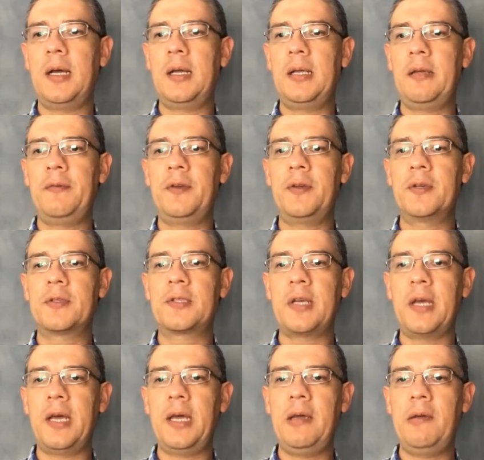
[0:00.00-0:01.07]
If you just
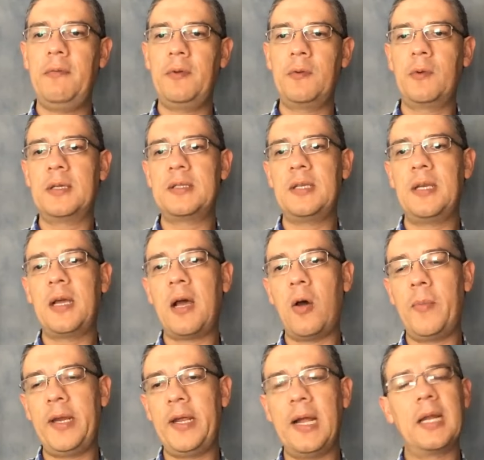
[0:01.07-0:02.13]
say you want to see how
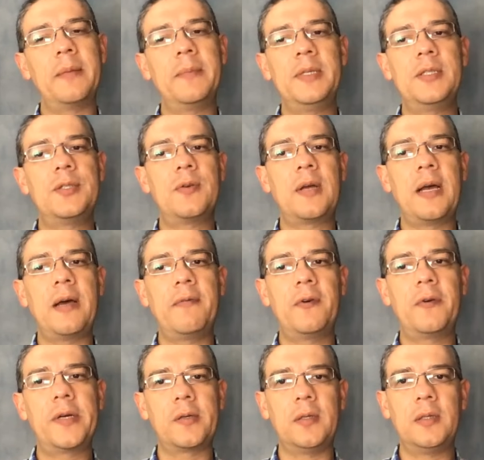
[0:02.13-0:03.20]
many elements you have
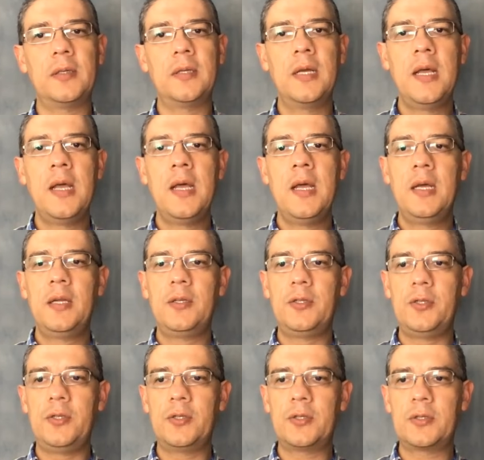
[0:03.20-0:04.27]
overall,
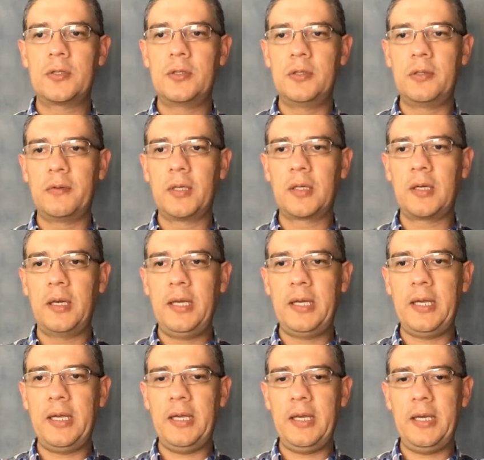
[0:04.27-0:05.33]
you just double click
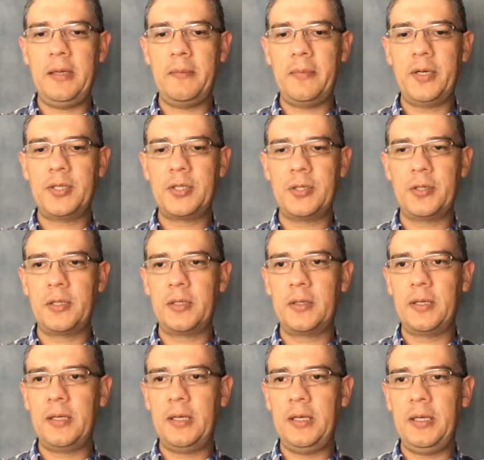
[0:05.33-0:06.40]
in measure
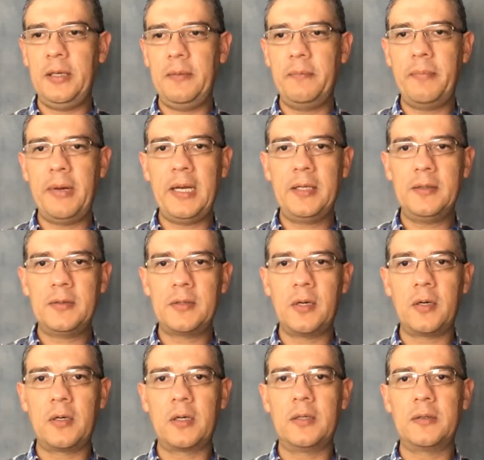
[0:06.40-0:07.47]
values,
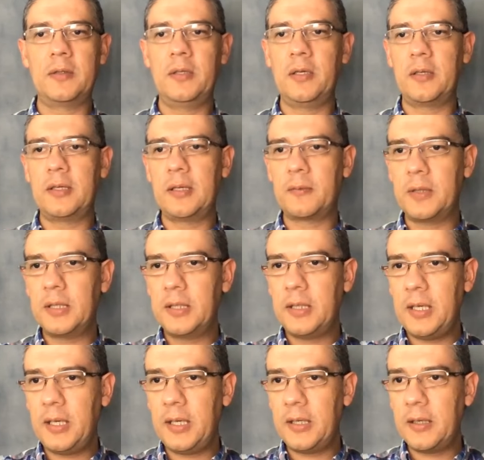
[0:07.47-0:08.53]
or not that one,
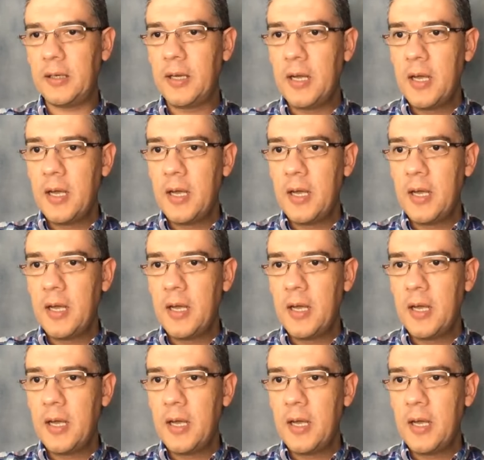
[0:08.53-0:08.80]
in